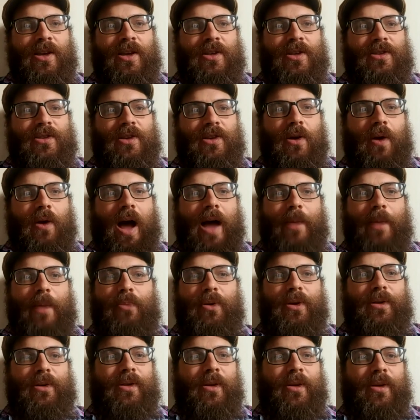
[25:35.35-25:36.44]
So I
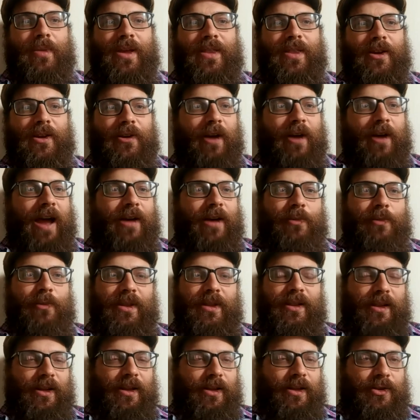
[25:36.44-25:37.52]
put them in the ground with
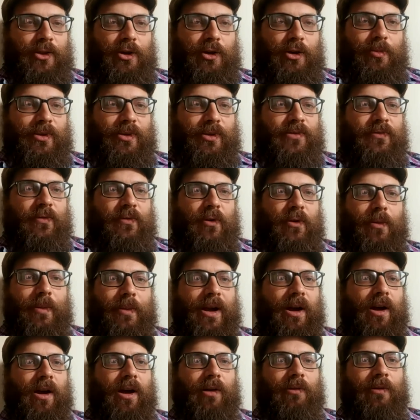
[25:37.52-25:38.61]
little tubers
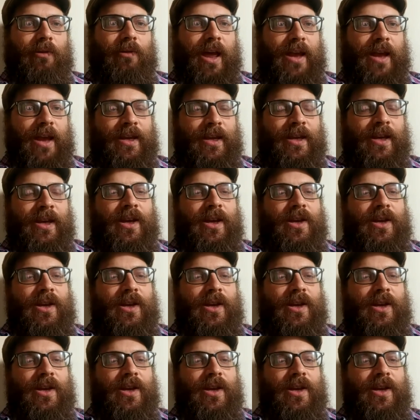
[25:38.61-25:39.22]
forming already.